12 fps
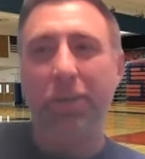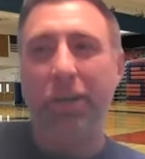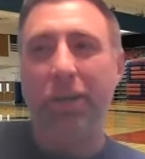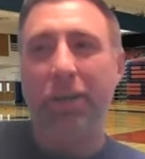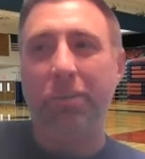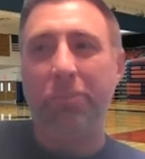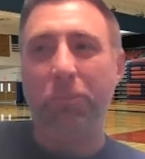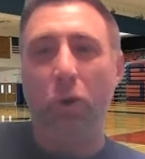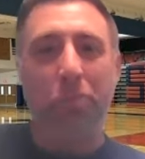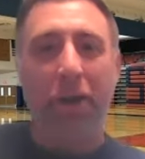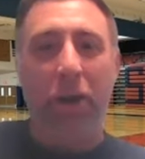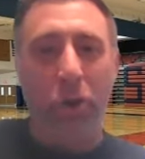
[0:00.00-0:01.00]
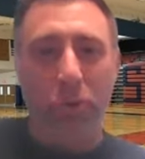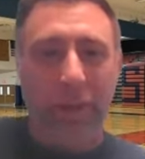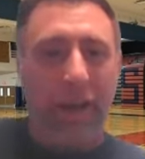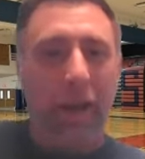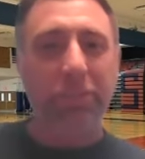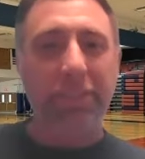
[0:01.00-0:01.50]
on my own.
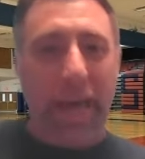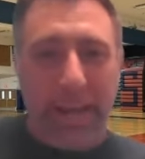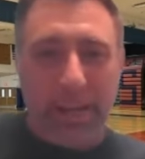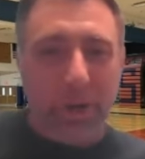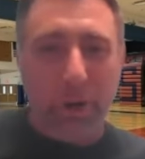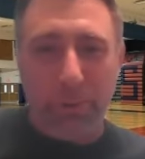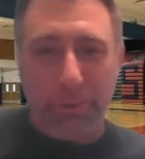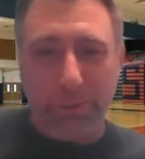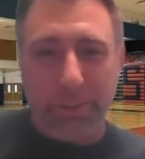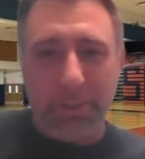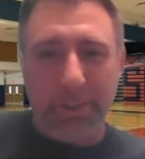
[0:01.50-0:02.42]
Like, I was the head coach.